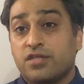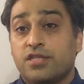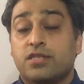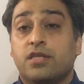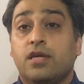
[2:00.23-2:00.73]

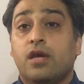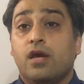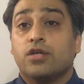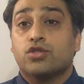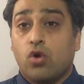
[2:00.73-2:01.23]
since the
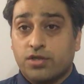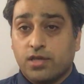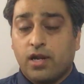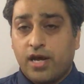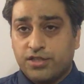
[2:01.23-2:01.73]
stocks
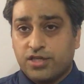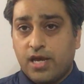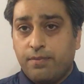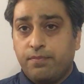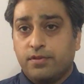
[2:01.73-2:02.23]
are large
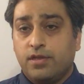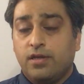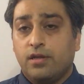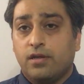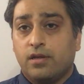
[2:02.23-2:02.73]
cap.
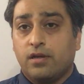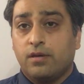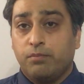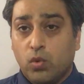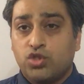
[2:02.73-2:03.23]

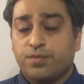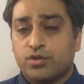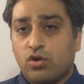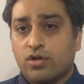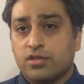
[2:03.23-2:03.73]
The blue chip
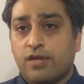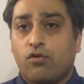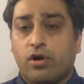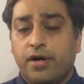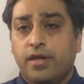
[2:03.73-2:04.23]
stocks, they
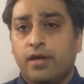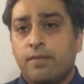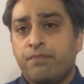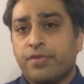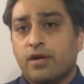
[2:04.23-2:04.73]
have already
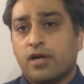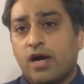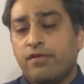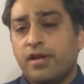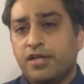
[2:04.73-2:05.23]

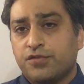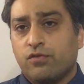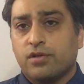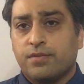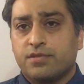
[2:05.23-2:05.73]
carved a niche
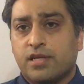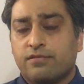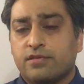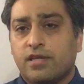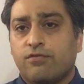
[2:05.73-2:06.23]
for
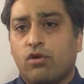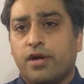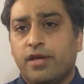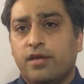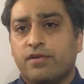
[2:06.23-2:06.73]
themselves. They have
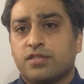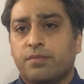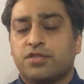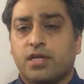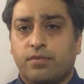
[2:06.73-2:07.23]
already given
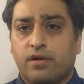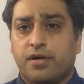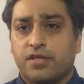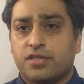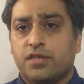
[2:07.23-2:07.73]
some stable
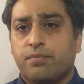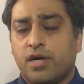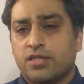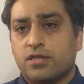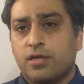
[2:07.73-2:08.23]
returns in the
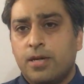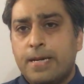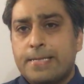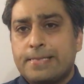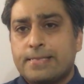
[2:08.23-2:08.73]
past.
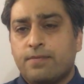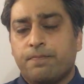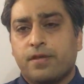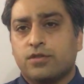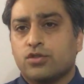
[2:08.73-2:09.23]

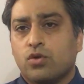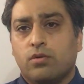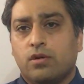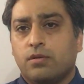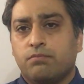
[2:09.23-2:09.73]

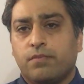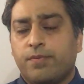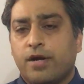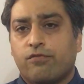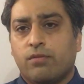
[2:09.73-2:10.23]

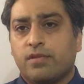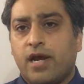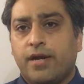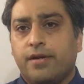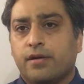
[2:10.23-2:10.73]
Apart from
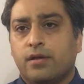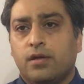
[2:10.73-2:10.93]
that,